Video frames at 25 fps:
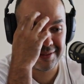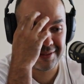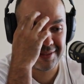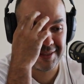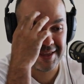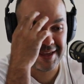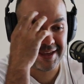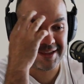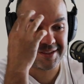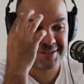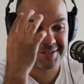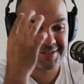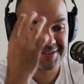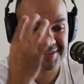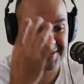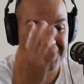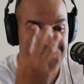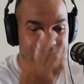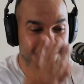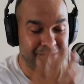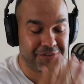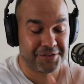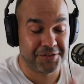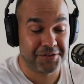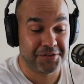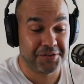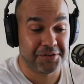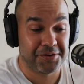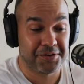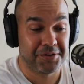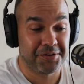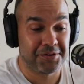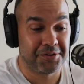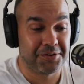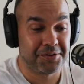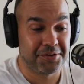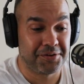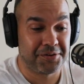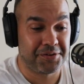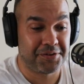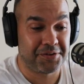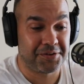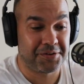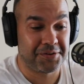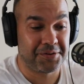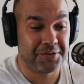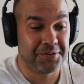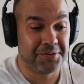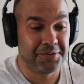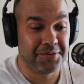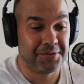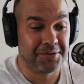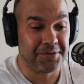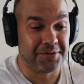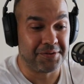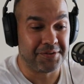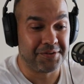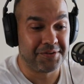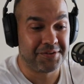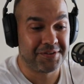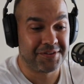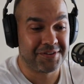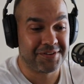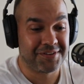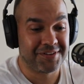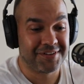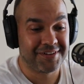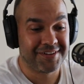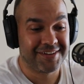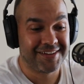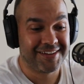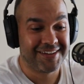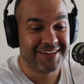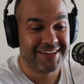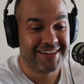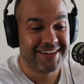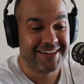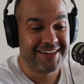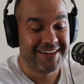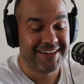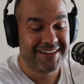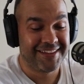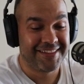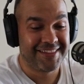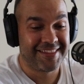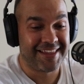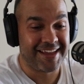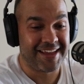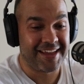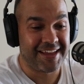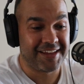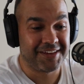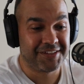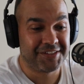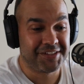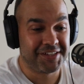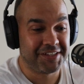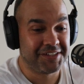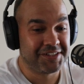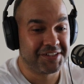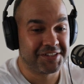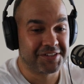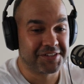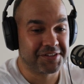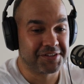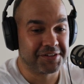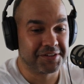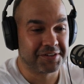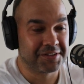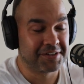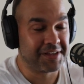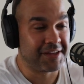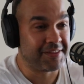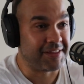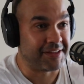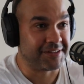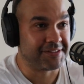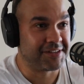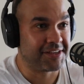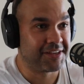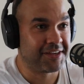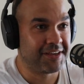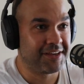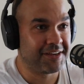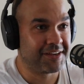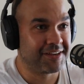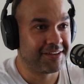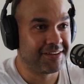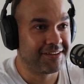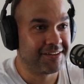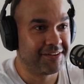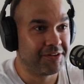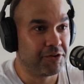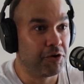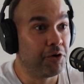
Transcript: That's so huge. And she just got, and that's a kick.